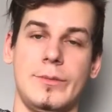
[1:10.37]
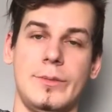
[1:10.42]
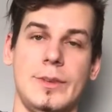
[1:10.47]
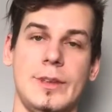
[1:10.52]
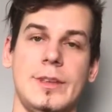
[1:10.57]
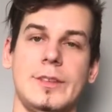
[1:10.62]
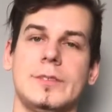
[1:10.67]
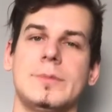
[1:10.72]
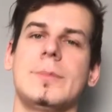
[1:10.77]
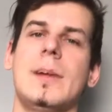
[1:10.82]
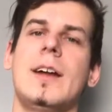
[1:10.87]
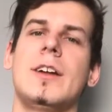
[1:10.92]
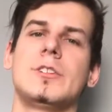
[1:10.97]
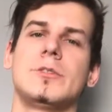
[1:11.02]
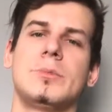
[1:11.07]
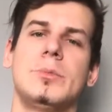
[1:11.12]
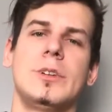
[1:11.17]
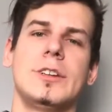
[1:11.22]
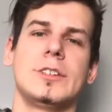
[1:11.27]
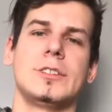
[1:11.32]
because
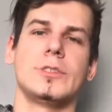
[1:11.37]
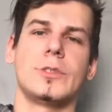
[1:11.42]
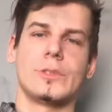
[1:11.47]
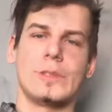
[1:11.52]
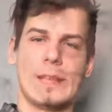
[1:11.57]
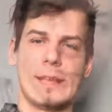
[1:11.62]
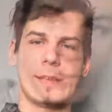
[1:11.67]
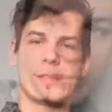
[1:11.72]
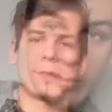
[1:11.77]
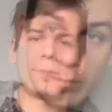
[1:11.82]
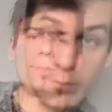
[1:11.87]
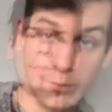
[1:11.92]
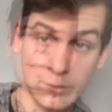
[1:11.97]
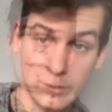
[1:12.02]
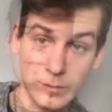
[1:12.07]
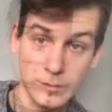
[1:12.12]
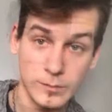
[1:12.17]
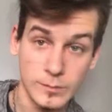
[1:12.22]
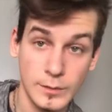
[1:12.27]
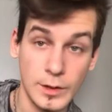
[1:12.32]
Myers-Briggs knows how to
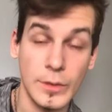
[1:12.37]
spell.